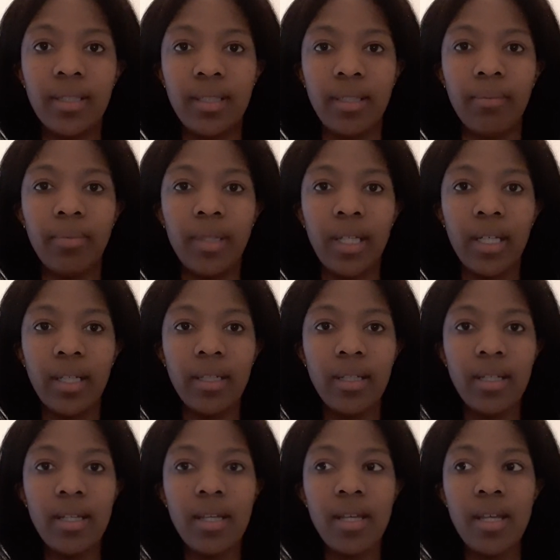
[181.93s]
something
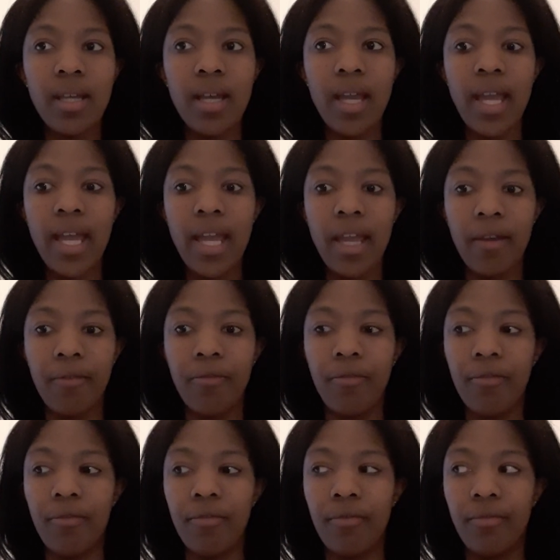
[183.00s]

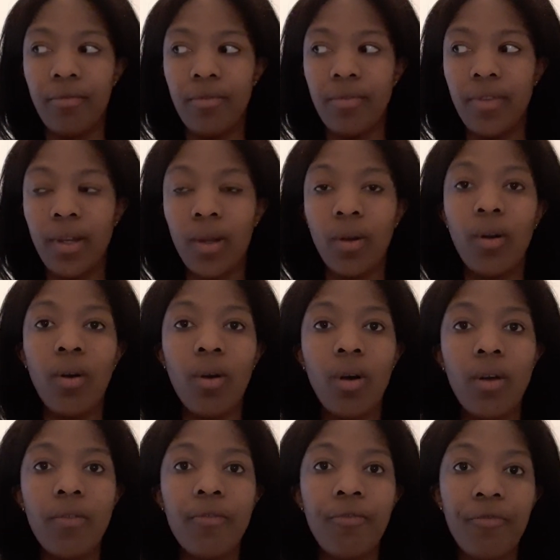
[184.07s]
if they
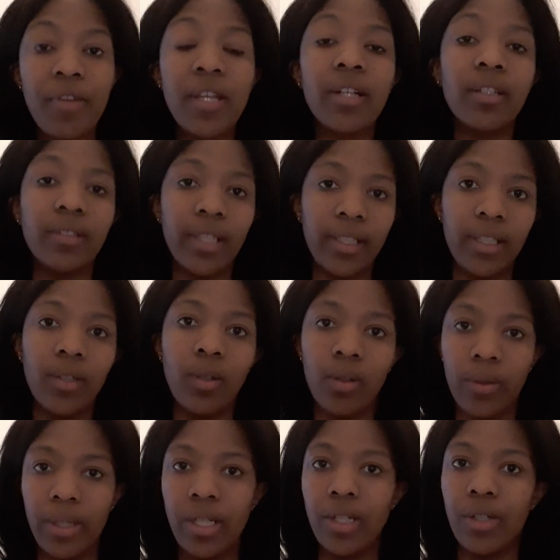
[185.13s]
feel that they
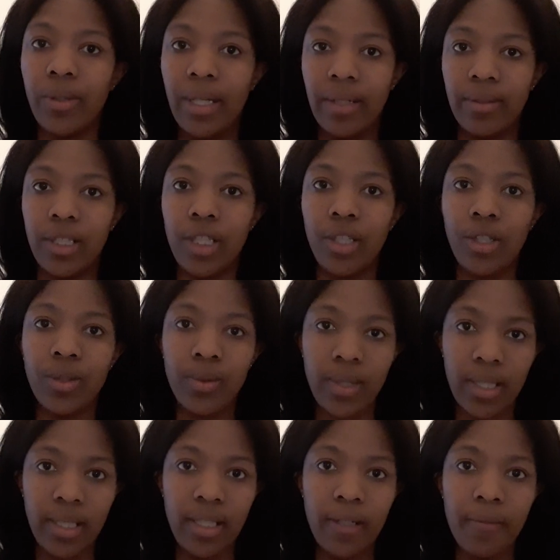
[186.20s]
already know how to use
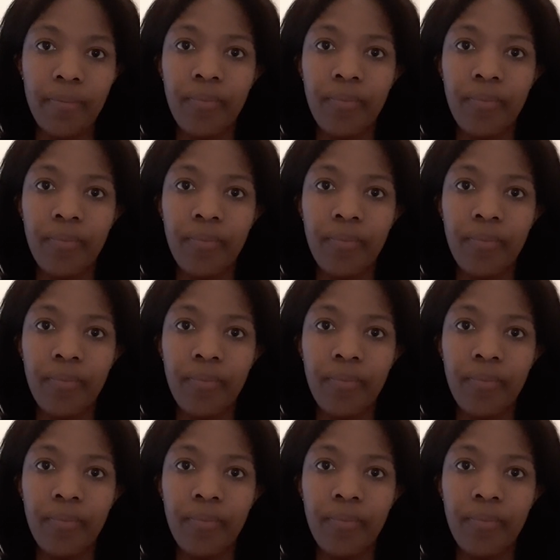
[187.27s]
it.